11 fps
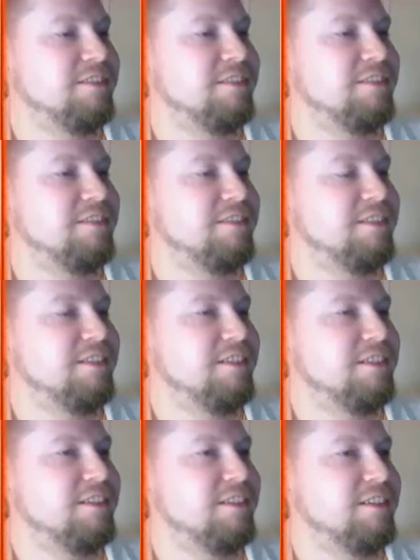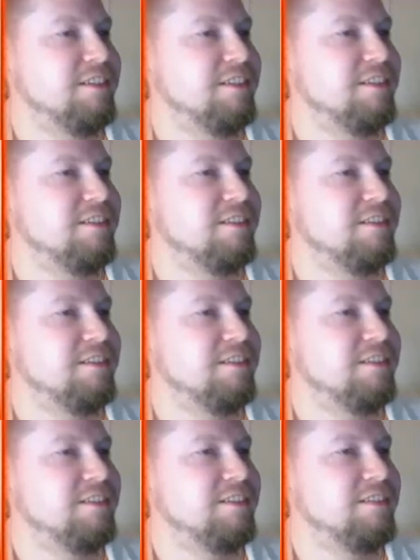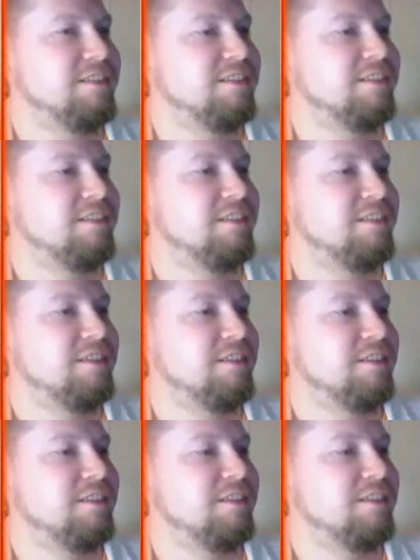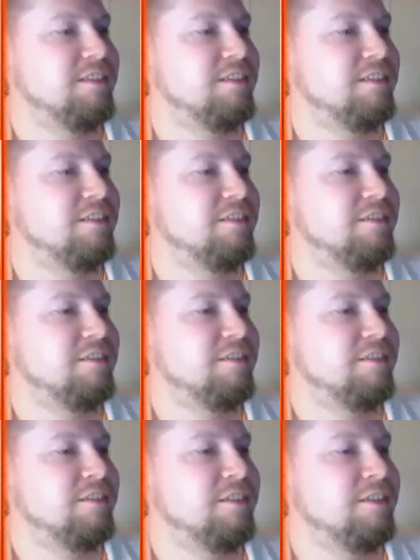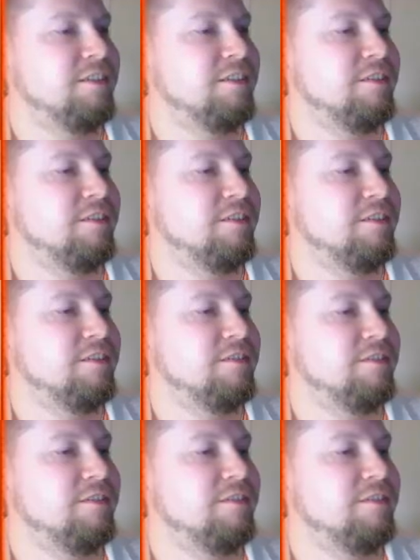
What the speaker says: (silence)